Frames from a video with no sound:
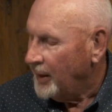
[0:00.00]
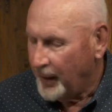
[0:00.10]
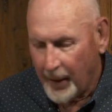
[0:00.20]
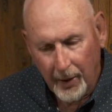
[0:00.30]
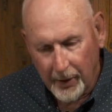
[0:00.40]

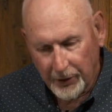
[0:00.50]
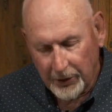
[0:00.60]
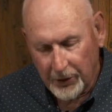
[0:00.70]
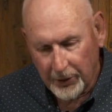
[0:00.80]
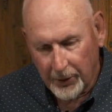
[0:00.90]
and I
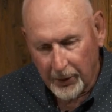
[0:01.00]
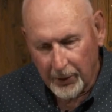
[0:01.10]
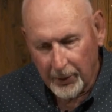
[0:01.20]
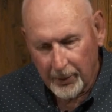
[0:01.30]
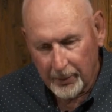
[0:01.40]
listened to
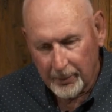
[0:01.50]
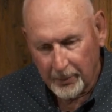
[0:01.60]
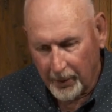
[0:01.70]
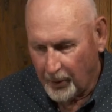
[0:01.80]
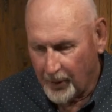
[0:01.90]
her
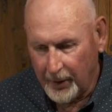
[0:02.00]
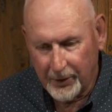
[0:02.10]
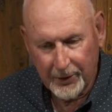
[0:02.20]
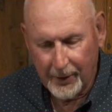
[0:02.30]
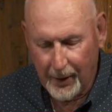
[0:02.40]
with
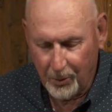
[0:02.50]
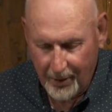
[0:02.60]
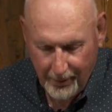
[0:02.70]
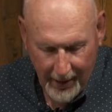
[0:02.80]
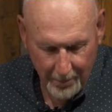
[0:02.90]
Lawrence, and they
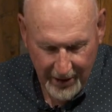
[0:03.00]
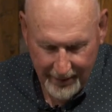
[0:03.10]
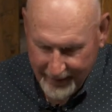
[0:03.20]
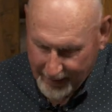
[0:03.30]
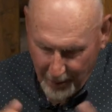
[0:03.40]
were—I mean,
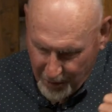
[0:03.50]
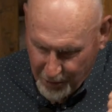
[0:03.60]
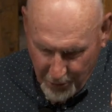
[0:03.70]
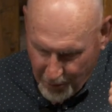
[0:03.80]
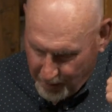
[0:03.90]
they were
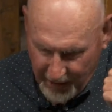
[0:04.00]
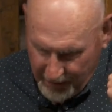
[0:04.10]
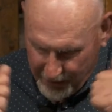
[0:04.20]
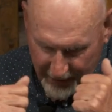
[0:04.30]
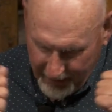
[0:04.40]

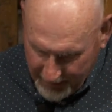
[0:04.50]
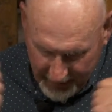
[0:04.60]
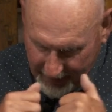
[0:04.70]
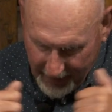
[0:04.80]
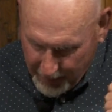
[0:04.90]
soulmates,
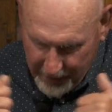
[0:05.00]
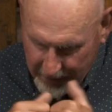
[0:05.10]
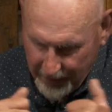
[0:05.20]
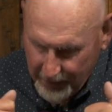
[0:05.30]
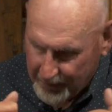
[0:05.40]

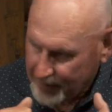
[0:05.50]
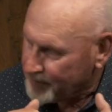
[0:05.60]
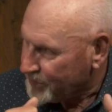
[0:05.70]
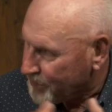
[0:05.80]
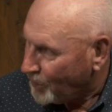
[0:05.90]
absolute
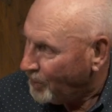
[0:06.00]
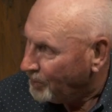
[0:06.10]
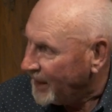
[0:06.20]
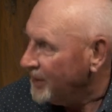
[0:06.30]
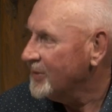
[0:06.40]

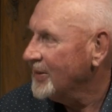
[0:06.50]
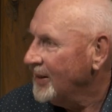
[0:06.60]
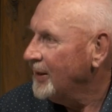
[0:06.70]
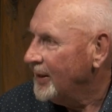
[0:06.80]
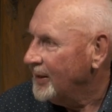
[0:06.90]
soulmates.
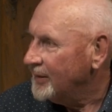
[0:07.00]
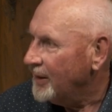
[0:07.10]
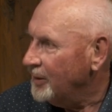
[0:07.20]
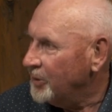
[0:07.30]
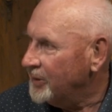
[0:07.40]

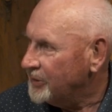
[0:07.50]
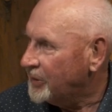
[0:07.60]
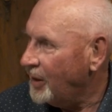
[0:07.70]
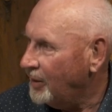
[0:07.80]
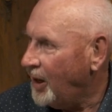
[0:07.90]
They were just
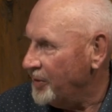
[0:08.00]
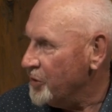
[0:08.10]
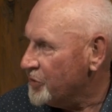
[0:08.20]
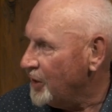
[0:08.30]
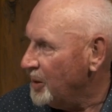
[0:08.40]
on the
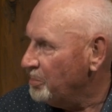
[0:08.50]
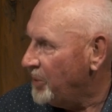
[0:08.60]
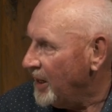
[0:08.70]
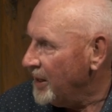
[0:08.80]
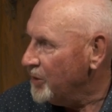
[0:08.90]
same
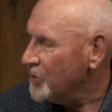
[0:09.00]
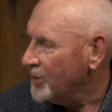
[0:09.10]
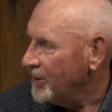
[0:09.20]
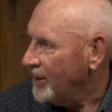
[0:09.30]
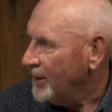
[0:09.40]
page.
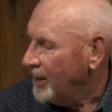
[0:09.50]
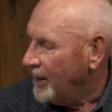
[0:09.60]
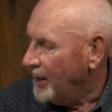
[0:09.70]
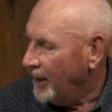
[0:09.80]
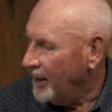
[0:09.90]

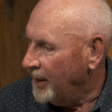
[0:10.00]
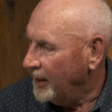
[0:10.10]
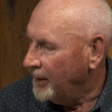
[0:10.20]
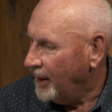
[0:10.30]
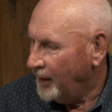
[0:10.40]

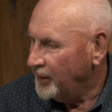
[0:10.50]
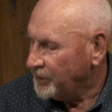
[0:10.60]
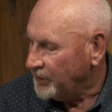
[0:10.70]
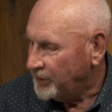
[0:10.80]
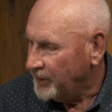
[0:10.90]
And I
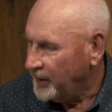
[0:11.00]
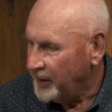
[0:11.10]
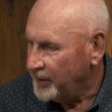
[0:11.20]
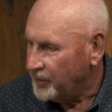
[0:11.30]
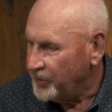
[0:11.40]
listened to the
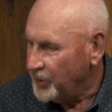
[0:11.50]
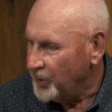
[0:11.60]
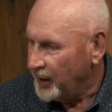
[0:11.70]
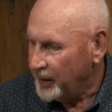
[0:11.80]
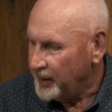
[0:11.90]
interview,
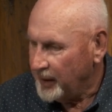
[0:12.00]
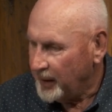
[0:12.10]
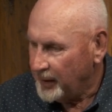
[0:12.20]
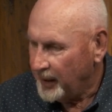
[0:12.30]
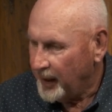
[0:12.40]
and at the
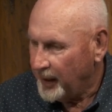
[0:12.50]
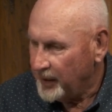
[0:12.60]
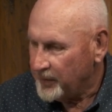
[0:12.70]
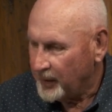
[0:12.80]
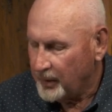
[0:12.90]
end of that, I
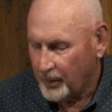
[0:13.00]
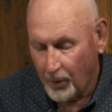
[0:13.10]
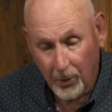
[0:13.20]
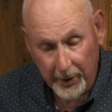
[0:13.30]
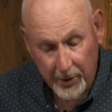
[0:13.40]
said,
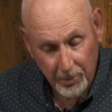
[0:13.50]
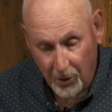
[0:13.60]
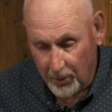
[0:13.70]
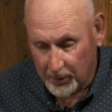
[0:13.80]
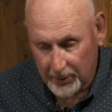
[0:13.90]
"Holy
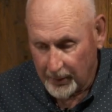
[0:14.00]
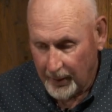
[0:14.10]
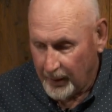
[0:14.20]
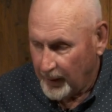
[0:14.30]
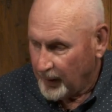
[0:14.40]
smokes,
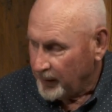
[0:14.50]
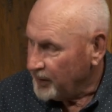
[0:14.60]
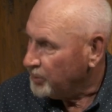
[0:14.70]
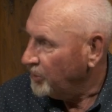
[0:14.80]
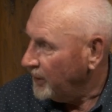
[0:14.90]

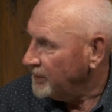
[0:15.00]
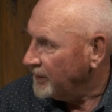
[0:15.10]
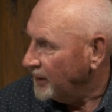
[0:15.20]
this place